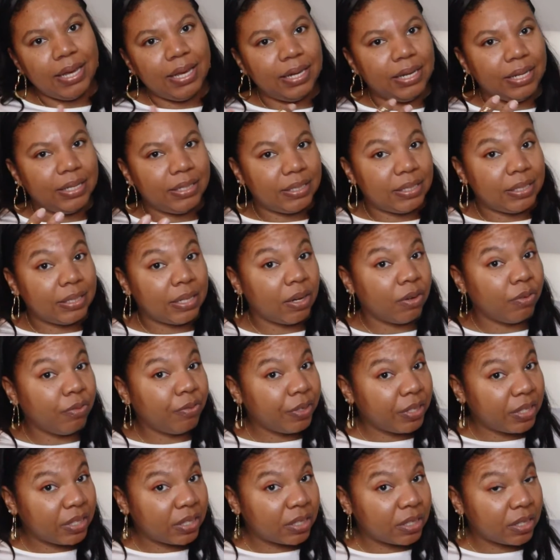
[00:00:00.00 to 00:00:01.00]
in
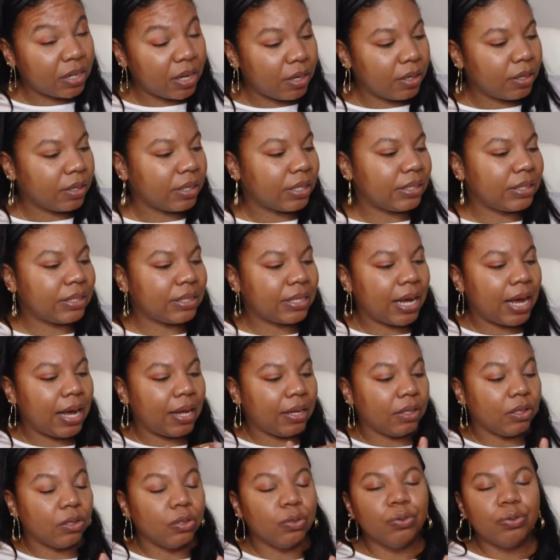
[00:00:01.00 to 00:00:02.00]
itself is snug, it's
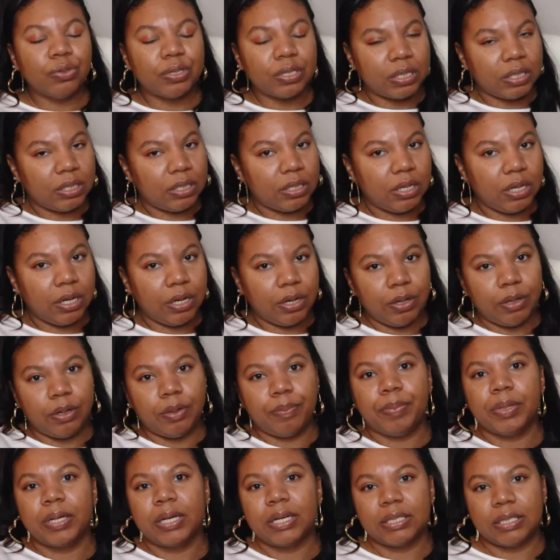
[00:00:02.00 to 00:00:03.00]
not loose in
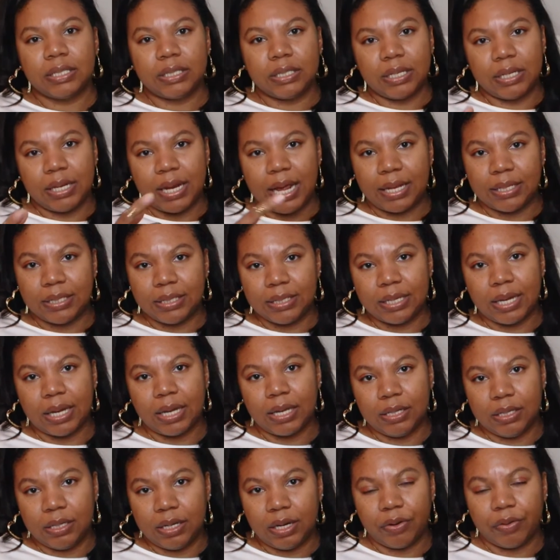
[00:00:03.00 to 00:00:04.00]
here because it's in that
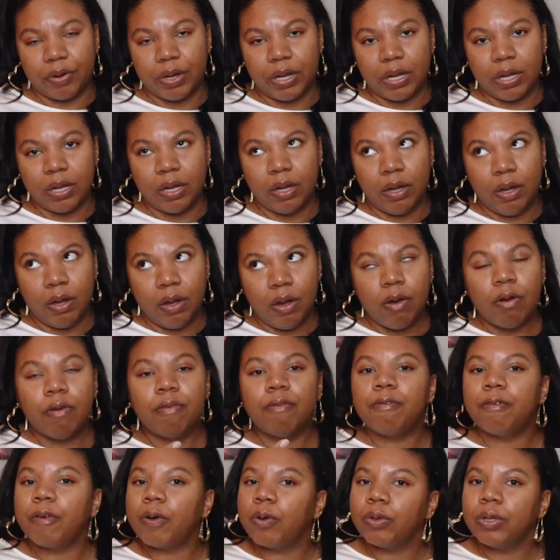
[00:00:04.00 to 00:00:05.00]
secondary
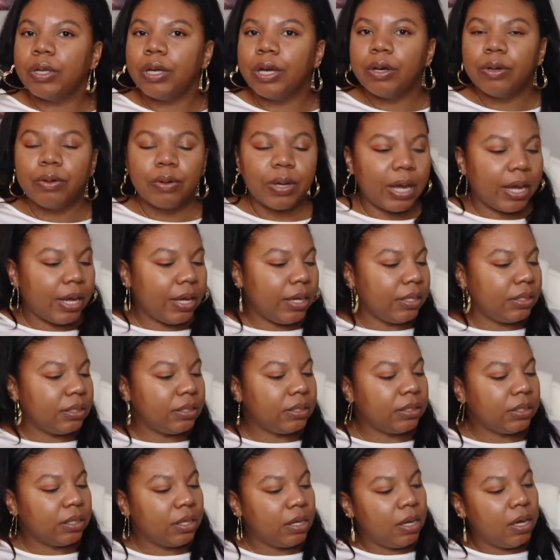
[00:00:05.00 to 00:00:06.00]
folio
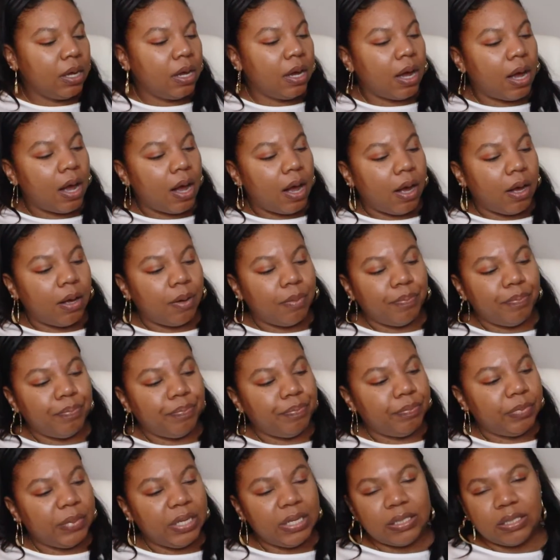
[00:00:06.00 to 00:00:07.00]
case,
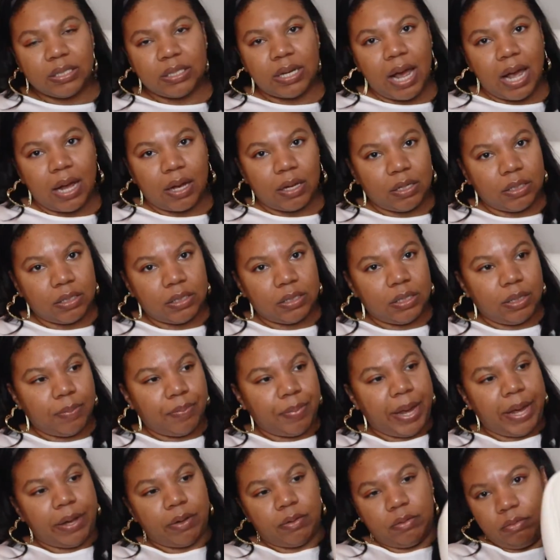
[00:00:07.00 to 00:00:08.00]
it's not gonna
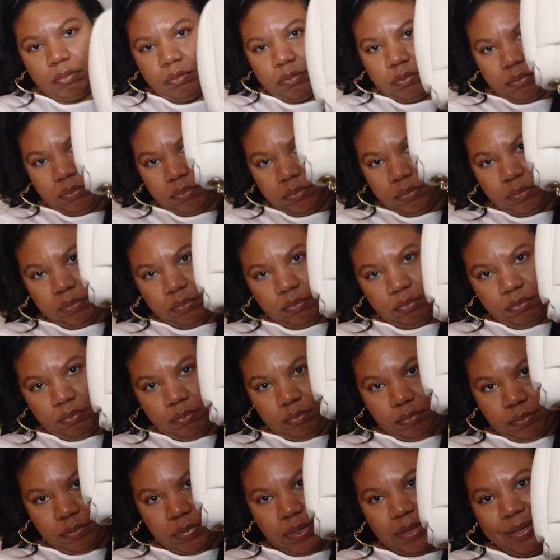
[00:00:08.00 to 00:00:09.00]
slip out.
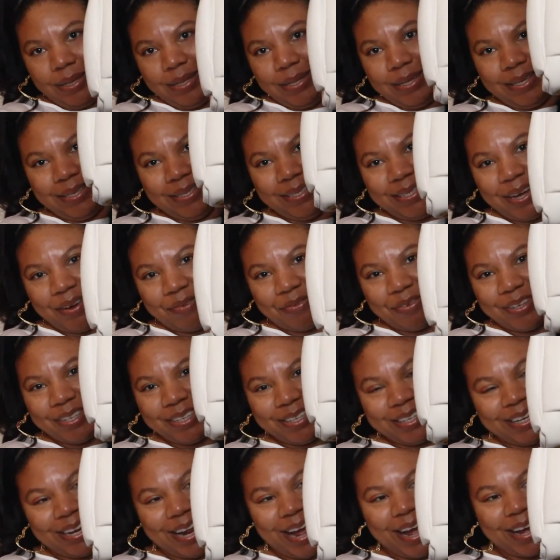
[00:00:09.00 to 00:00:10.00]
It's
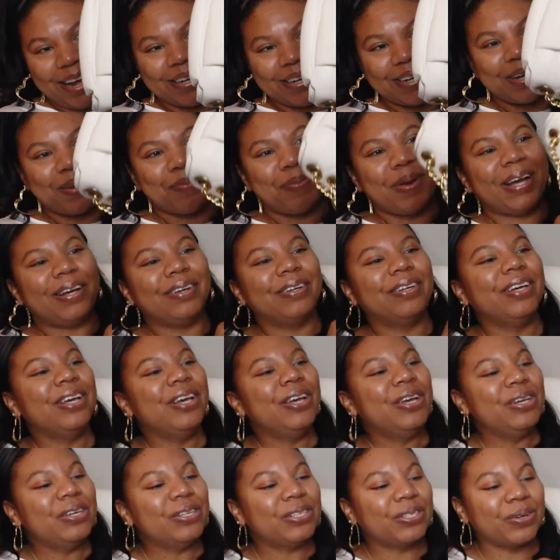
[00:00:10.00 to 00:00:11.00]
definitely gonna come out.
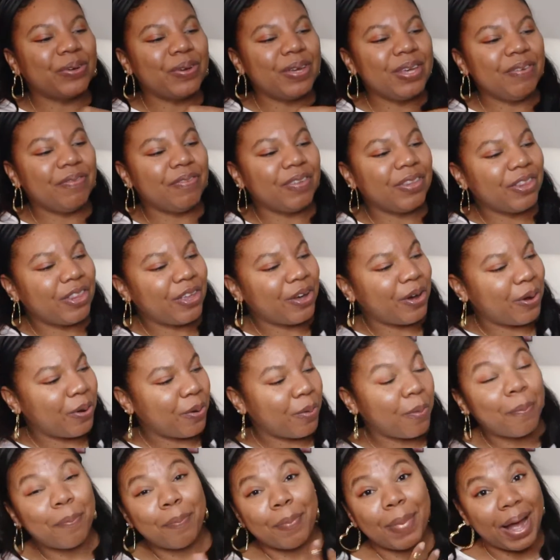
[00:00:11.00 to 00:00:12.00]
So even
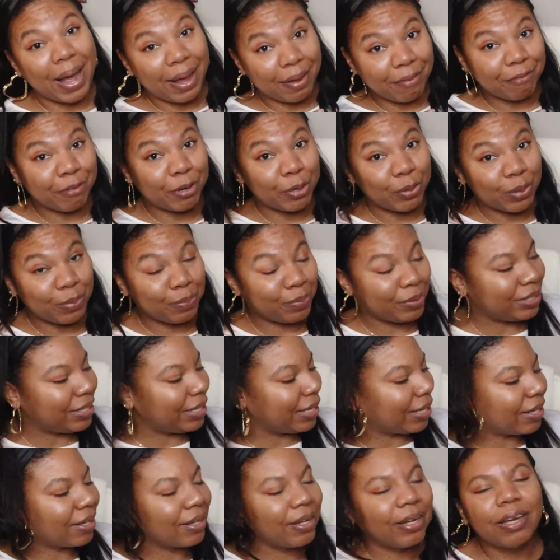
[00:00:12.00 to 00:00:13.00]
though my phone in
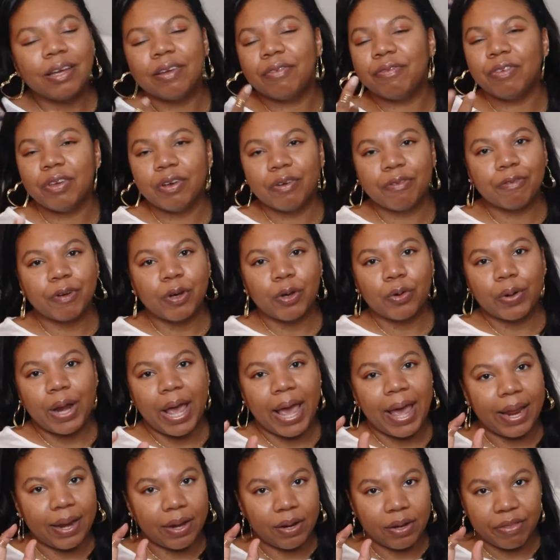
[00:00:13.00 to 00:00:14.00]
particular, if your phone
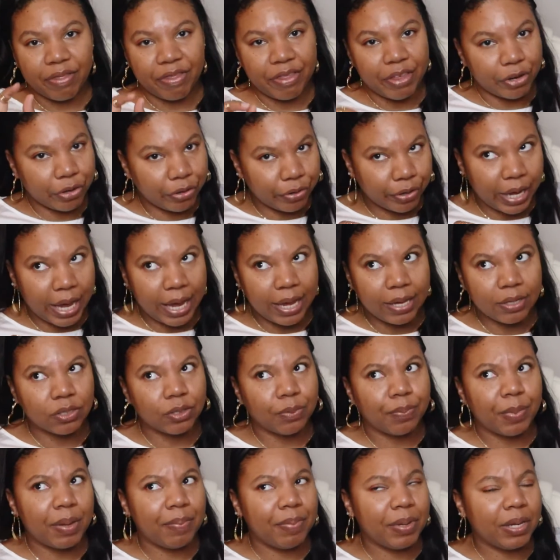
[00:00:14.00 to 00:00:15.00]
had a thinner
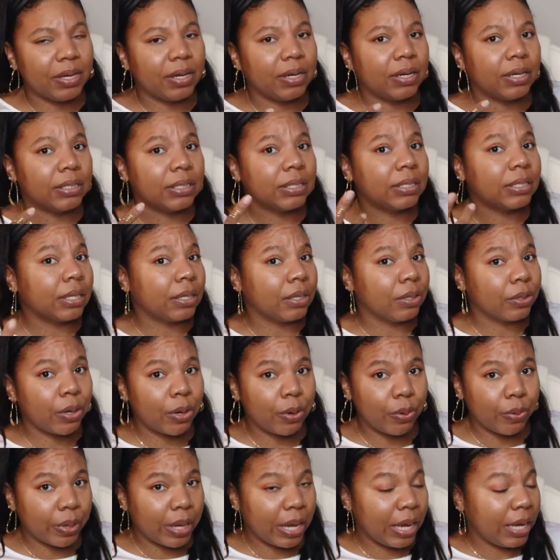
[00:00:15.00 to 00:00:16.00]
case or maybe a
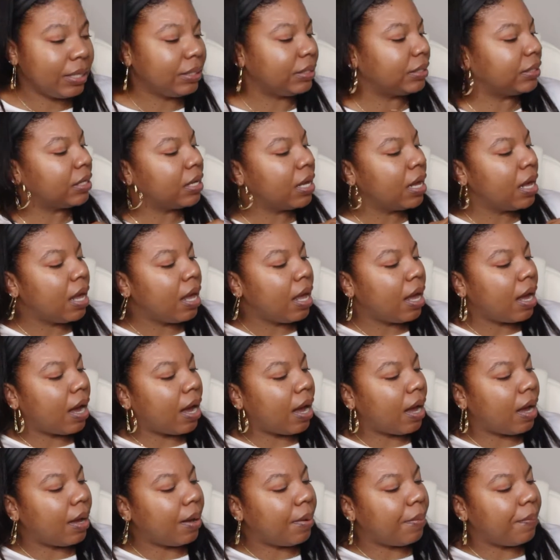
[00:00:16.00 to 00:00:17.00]
silicone case,
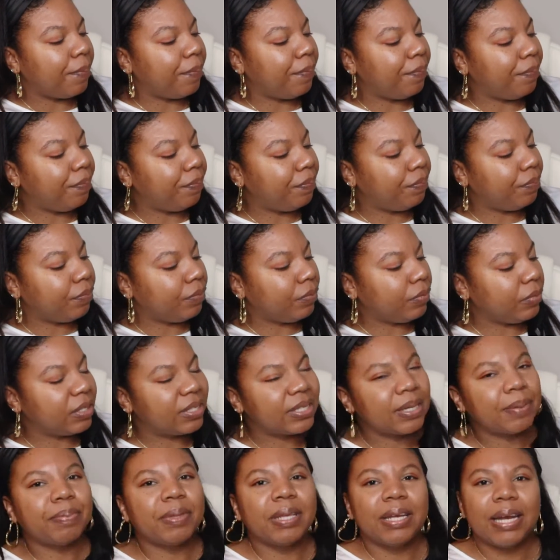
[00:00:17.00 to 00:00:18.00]

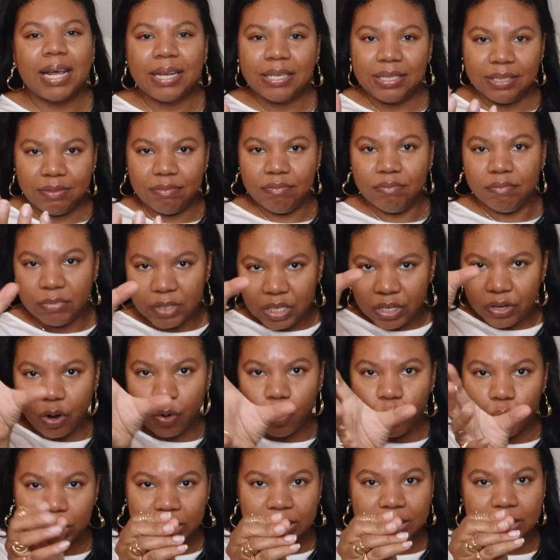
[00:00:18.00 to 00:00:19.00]
something that, you
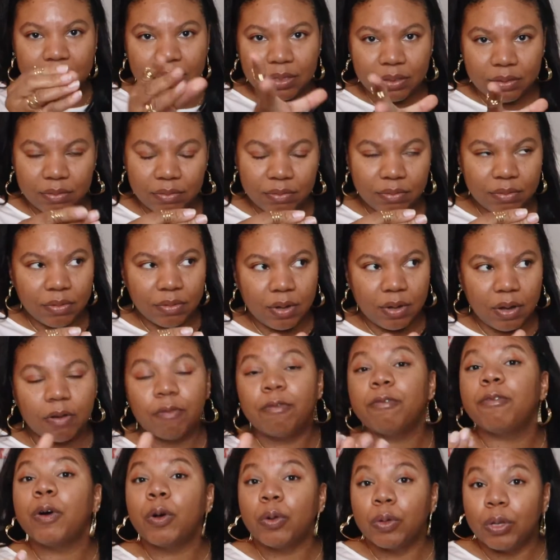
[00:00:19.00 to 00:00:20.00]
know, wasn't a
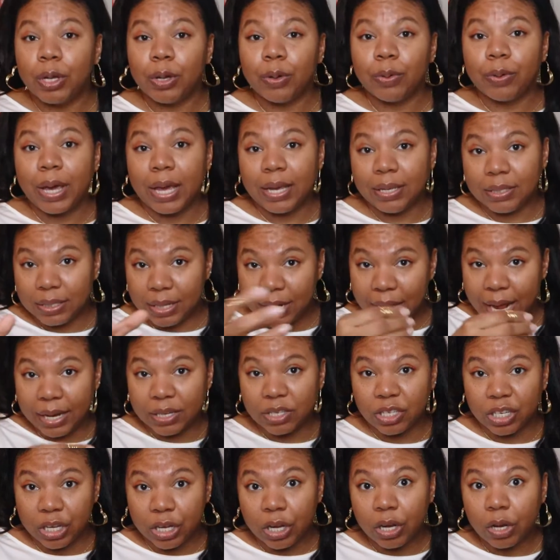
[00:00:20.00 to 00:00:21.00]
folio case that
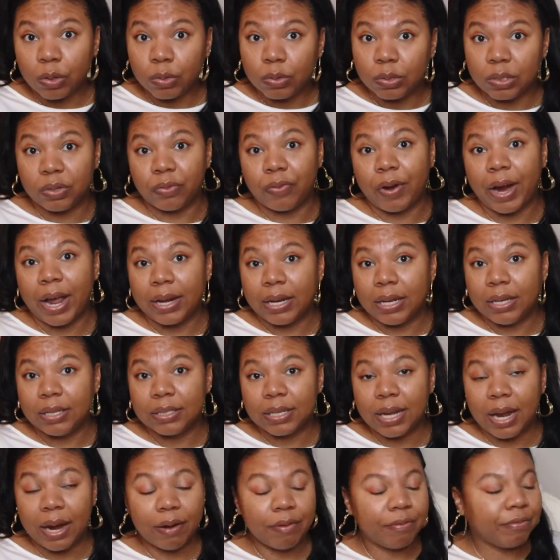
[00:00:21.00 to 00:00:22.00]
actually closed around the
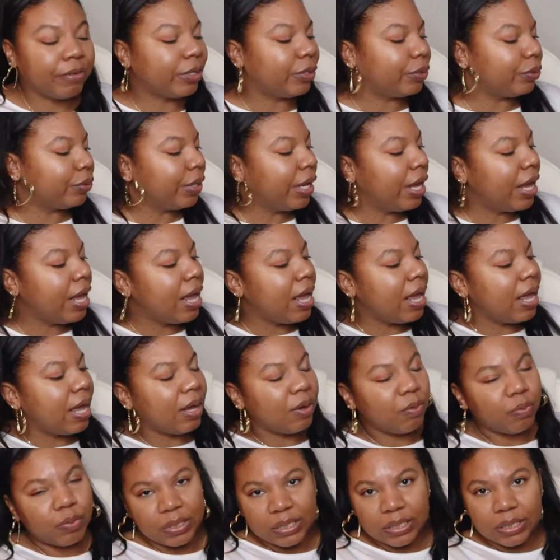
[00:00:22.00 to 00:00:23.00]
entire phone,
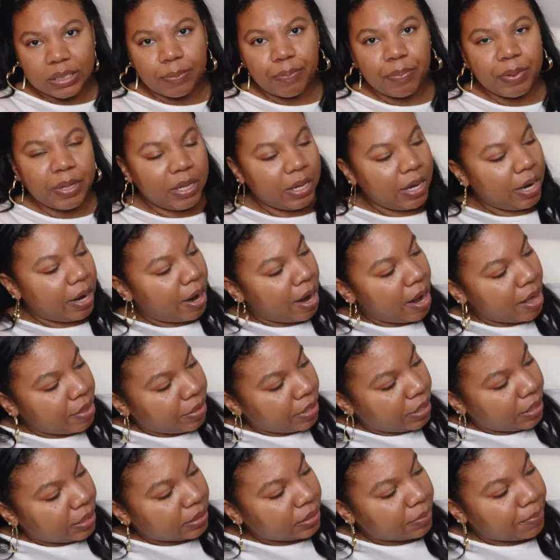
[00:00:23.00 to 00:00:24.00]
it would slip in there,
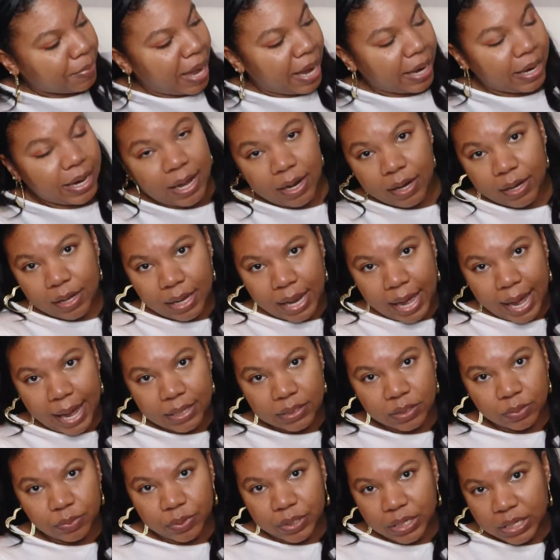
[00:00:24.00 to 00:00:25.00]
and then this magnetic
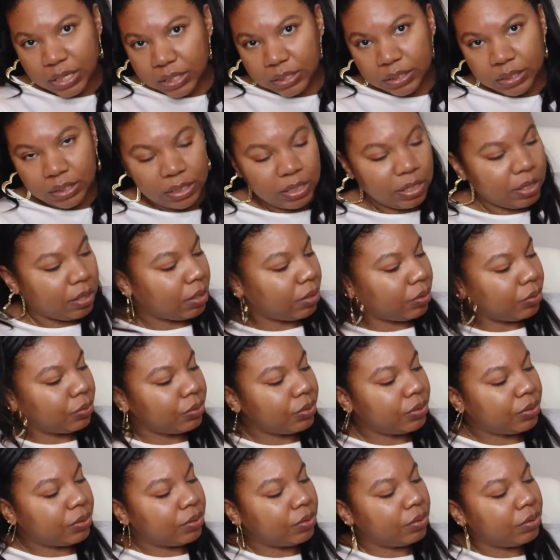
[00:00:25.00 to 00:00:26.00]
clasp would easily
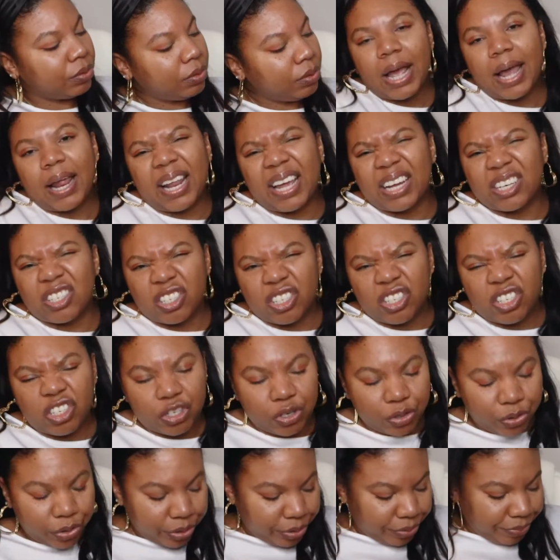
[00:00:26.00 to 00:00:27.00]
close. I'll actually
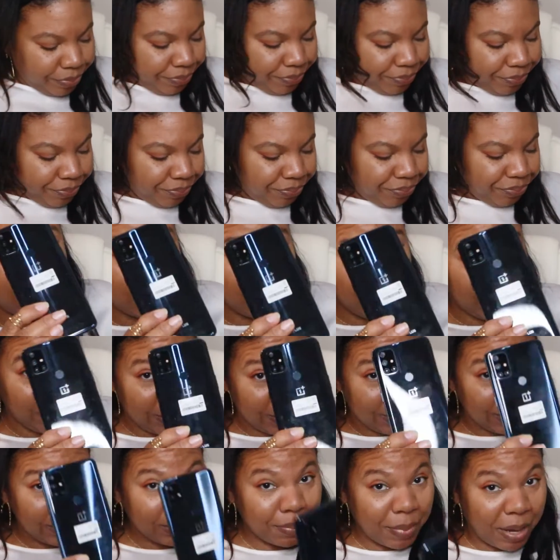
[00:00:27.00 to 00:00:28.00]
show you. So
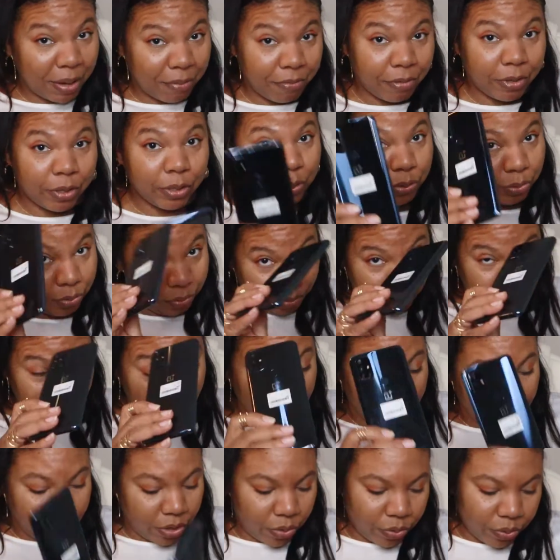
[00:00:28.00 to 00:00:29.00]
this is my phone
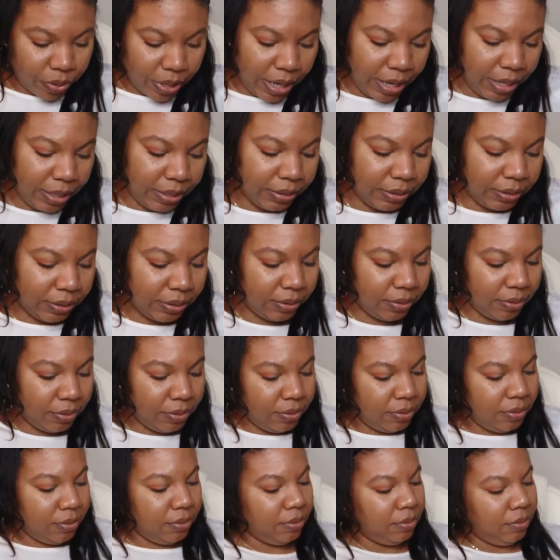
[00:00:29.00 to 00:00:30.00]
with no case.
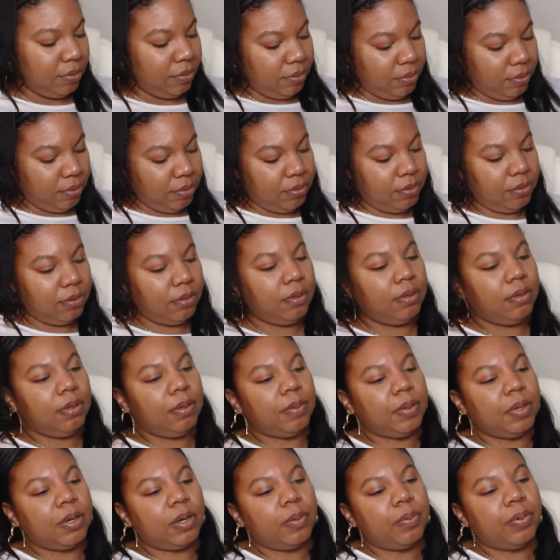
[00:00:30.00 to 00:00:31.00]

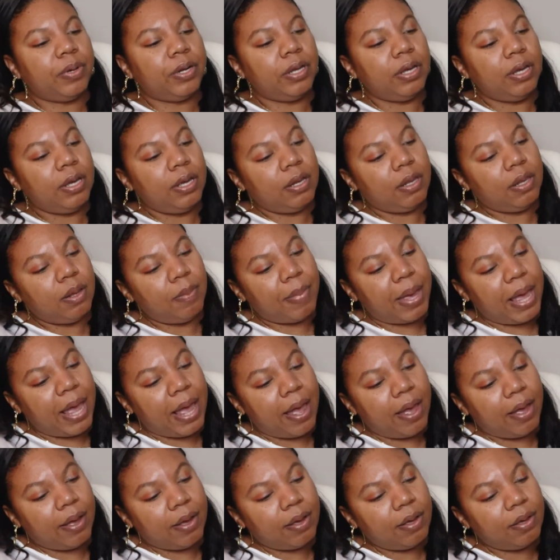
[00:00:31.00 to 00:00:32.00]
And I'm gonna put it in the
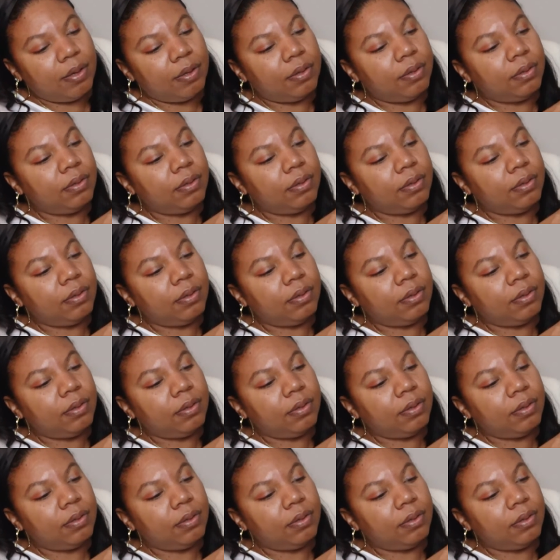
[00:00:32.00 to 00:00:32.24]
bag,